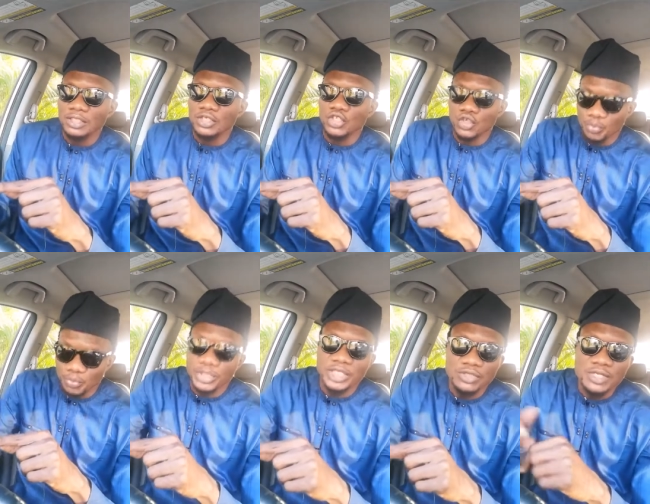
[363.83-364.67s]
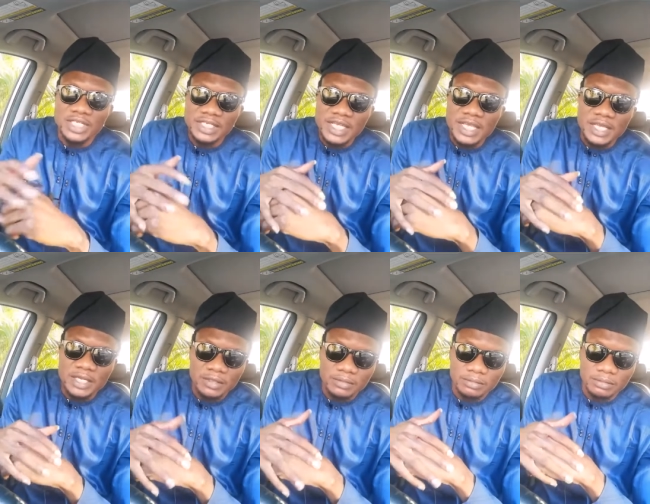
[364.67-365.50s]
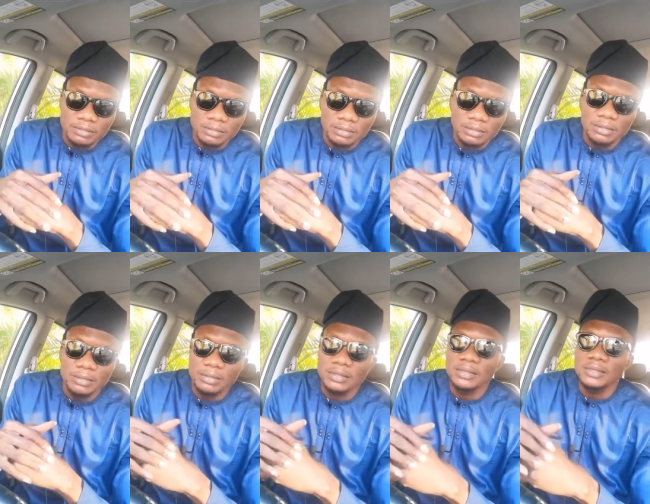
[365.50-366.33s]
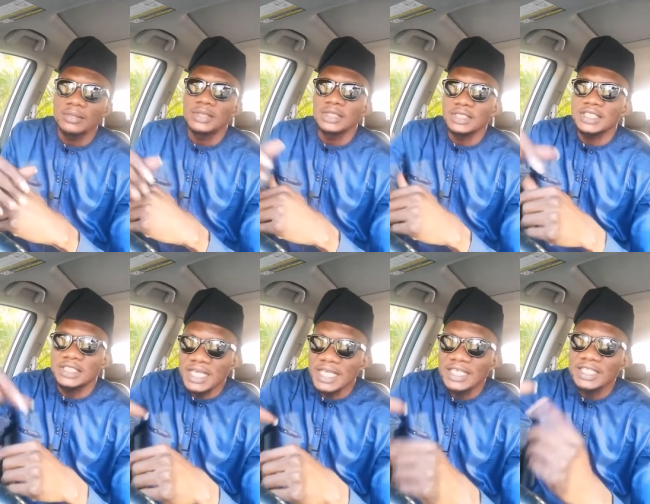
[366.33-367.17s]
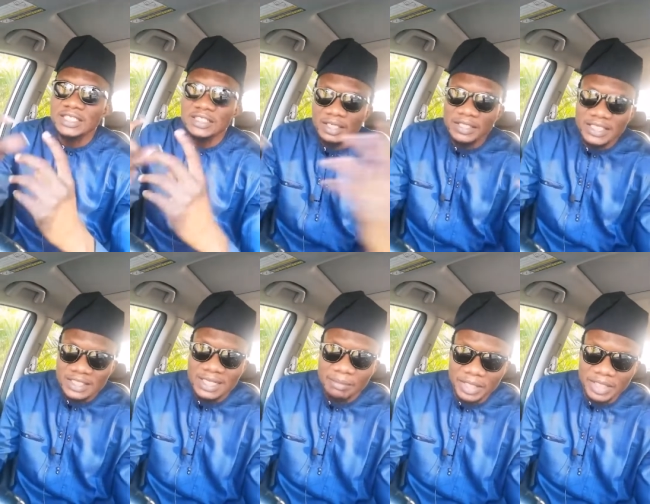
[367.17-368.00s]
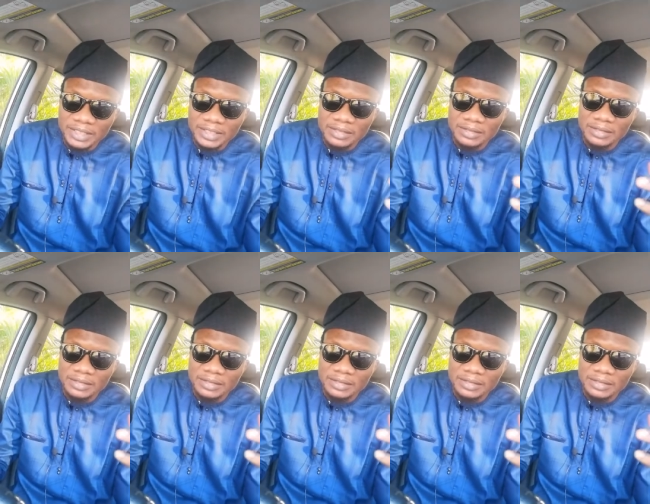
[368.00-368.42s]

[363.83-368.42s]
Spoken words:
you pray to the snake. The snake is not the serpent.